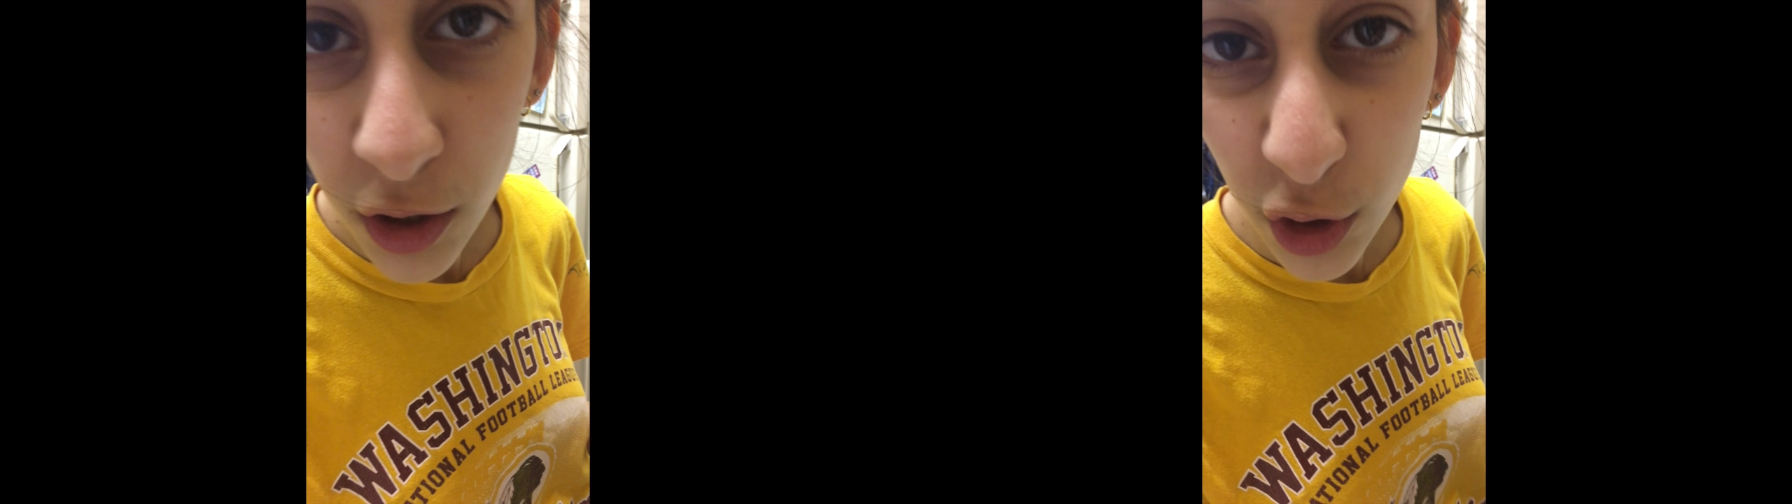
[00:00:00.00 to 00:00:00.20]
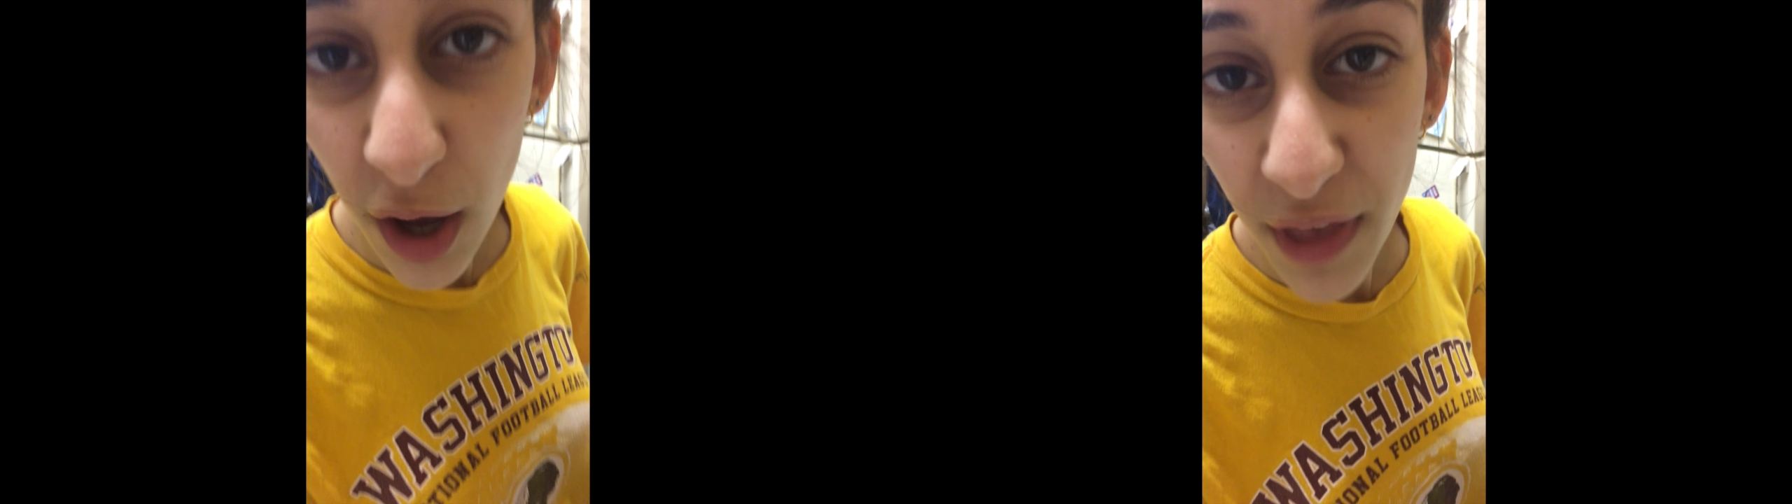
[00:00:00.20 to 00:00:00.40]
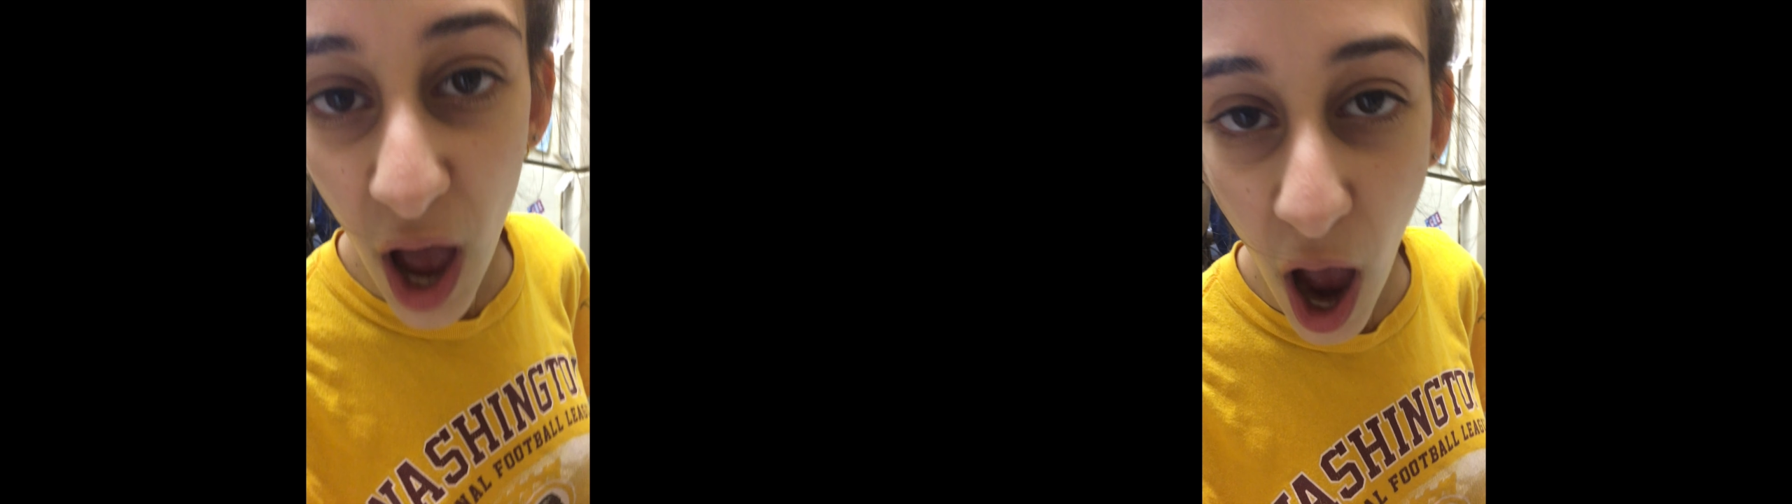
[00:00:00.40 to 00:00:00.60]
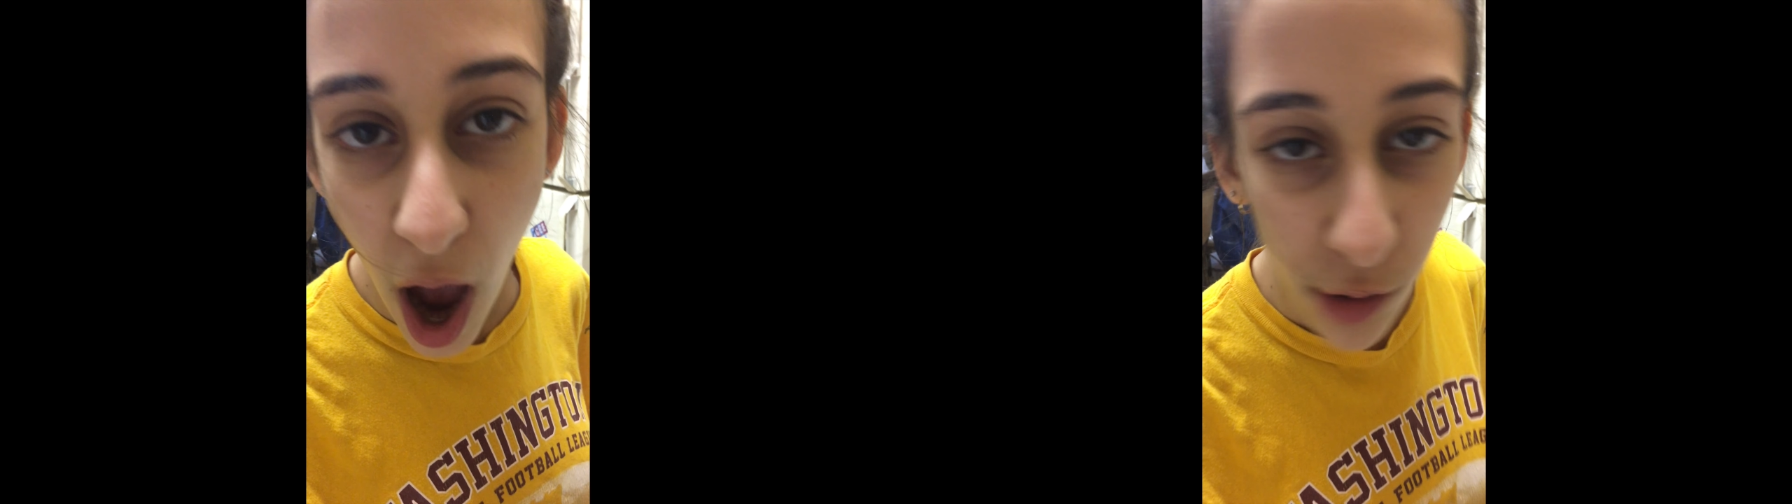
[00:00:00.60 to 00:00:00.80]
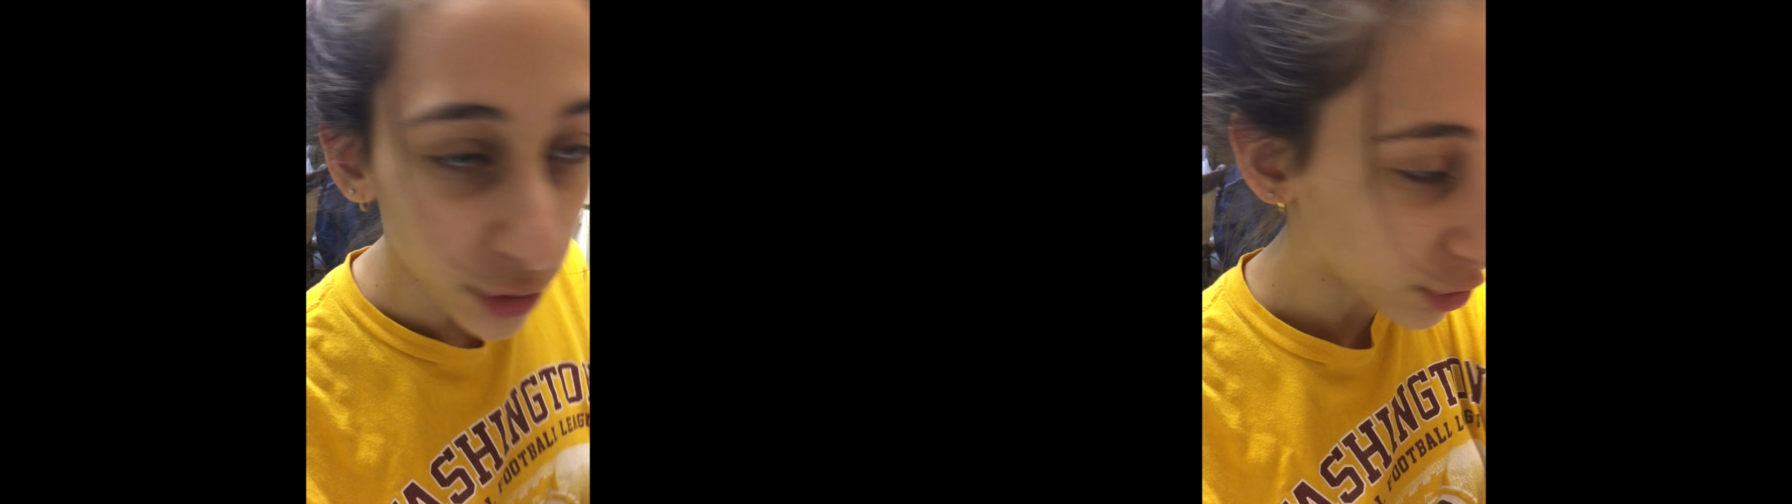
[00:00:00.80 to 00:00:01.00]
You got the
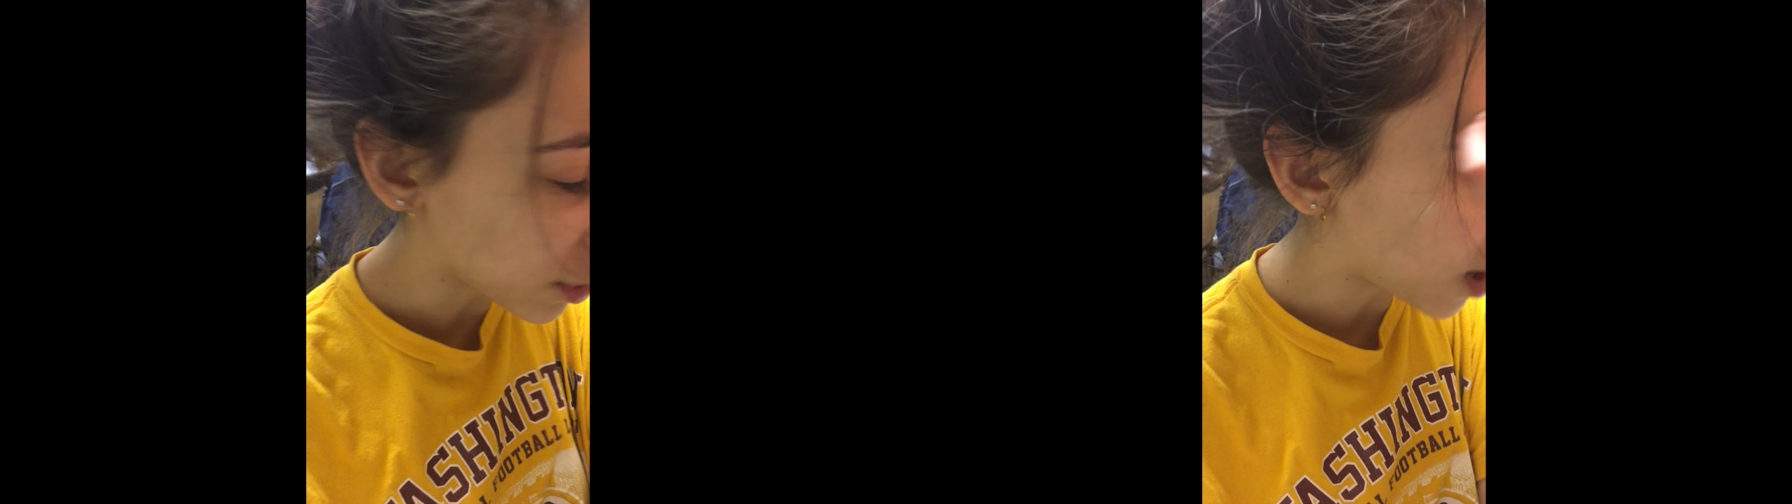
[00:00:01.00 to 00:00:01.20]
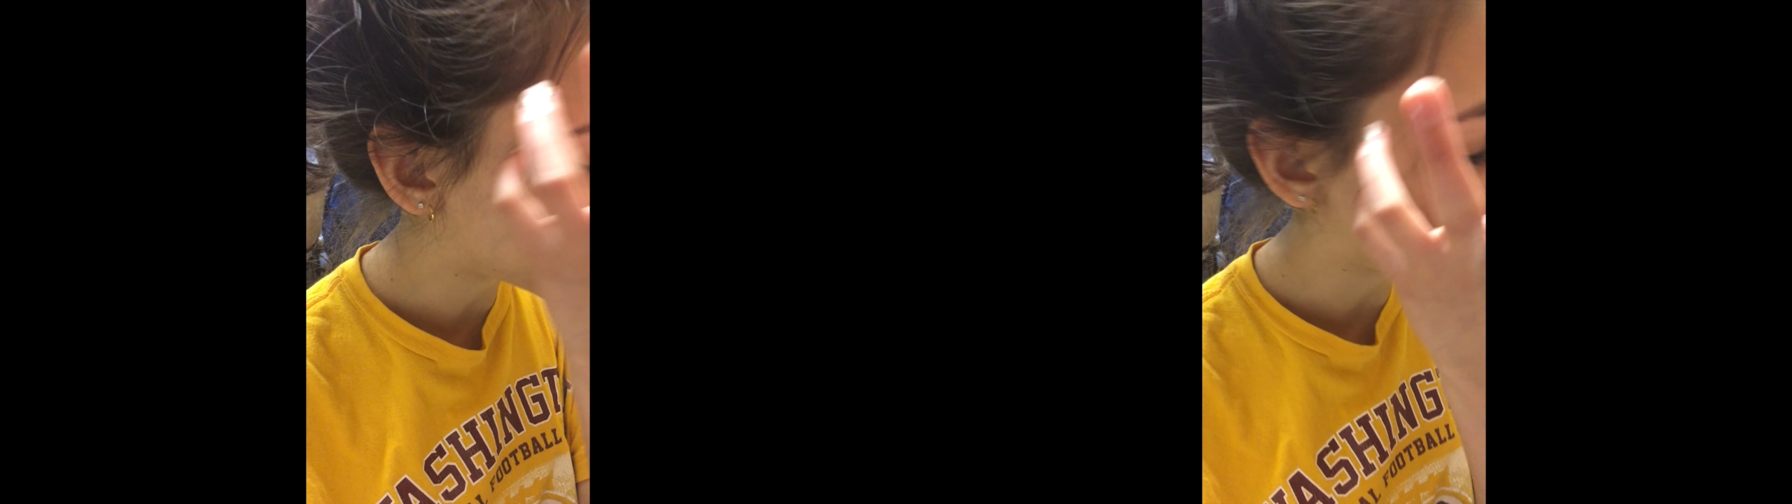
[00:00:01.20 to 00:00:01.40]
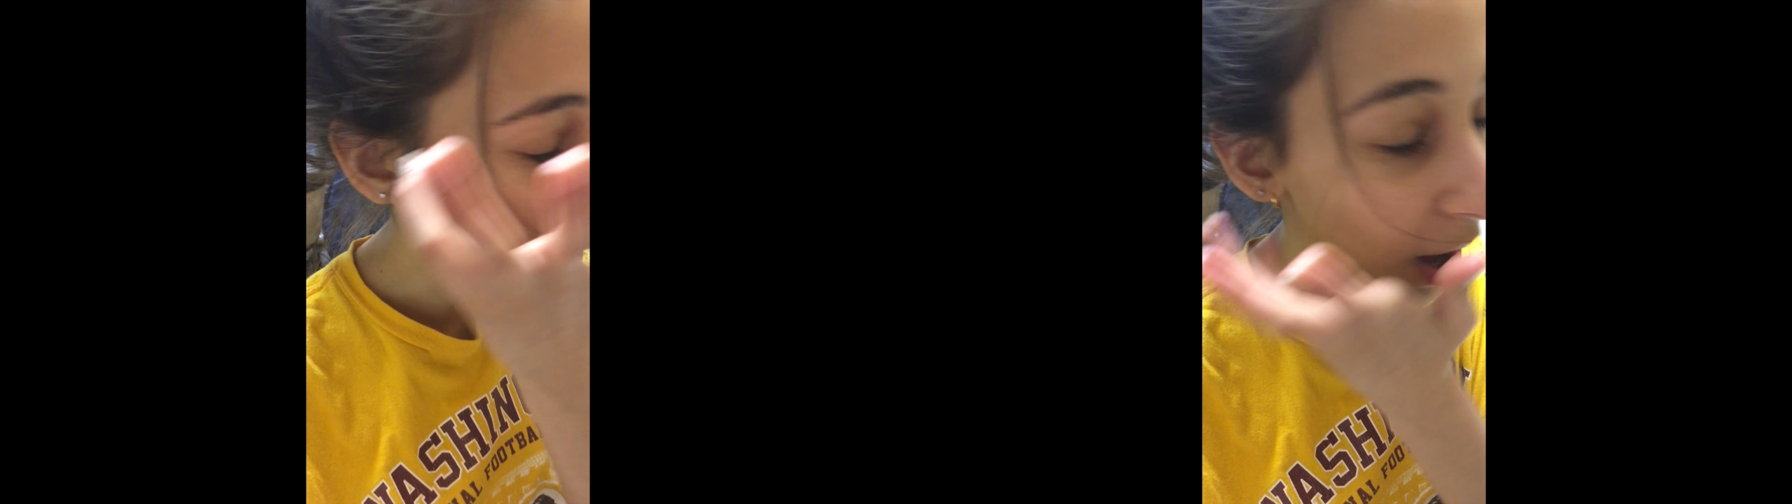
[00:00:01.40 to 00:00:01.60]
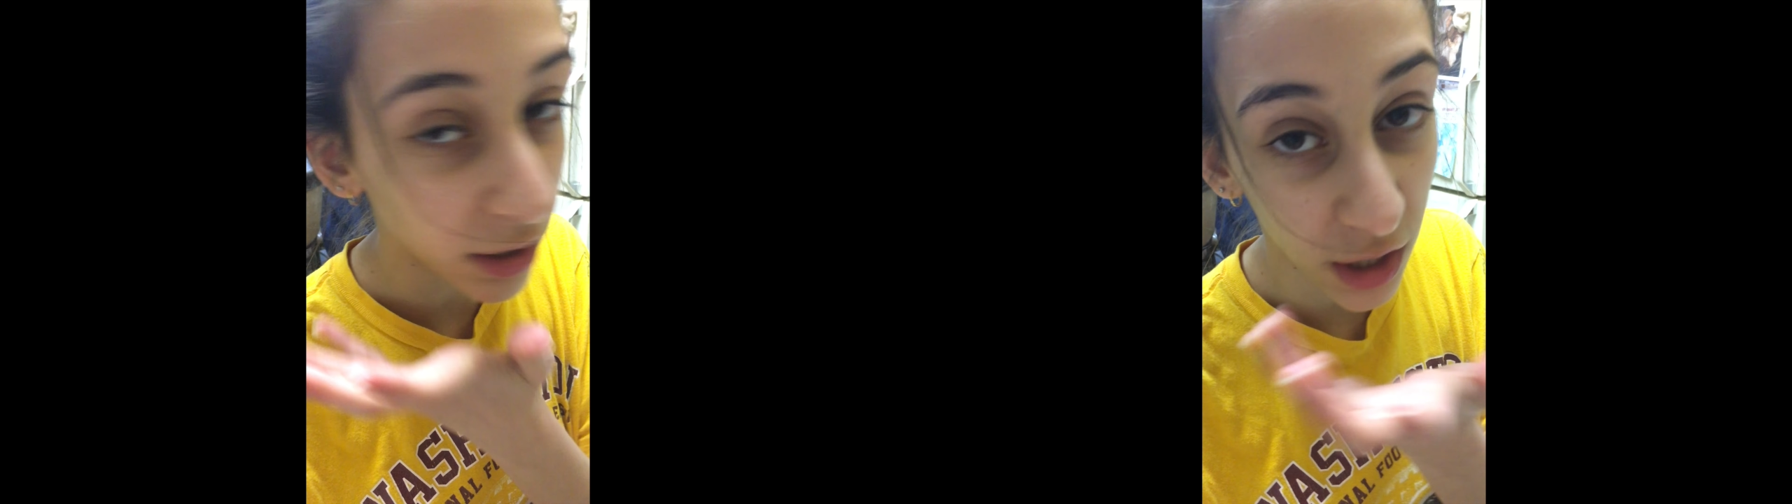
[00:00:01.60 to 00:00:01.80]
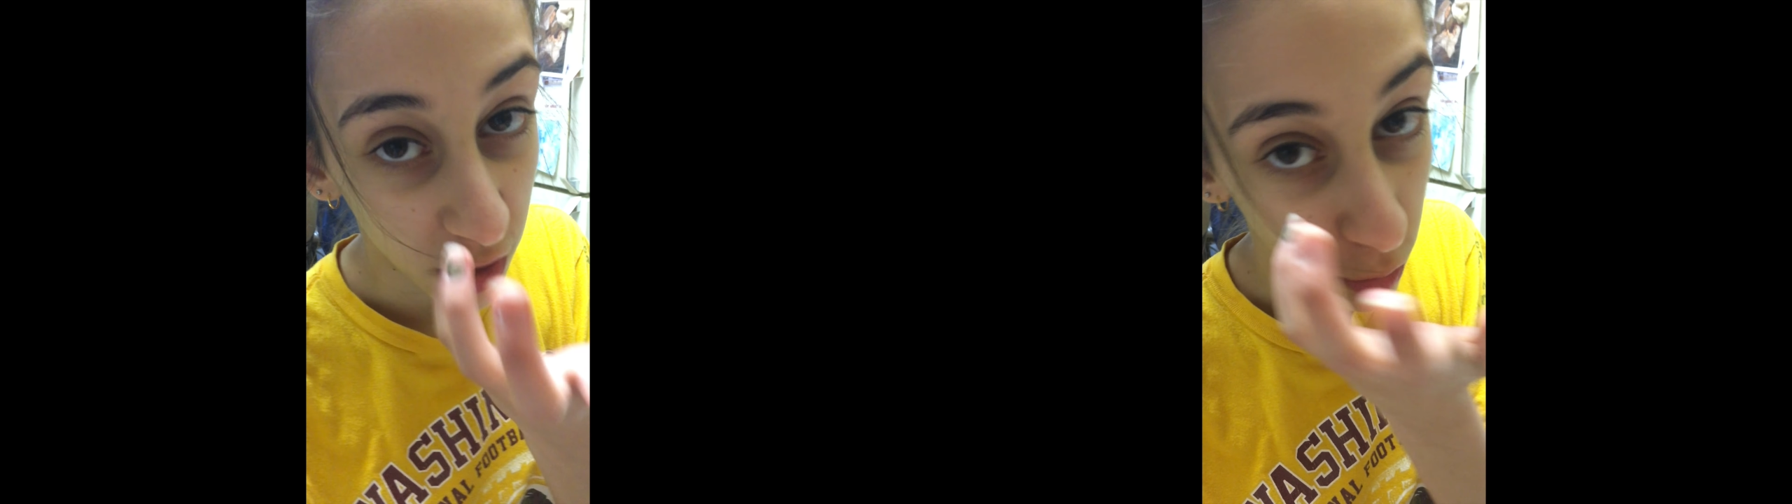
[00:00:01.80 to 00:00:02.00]
house. You got the money.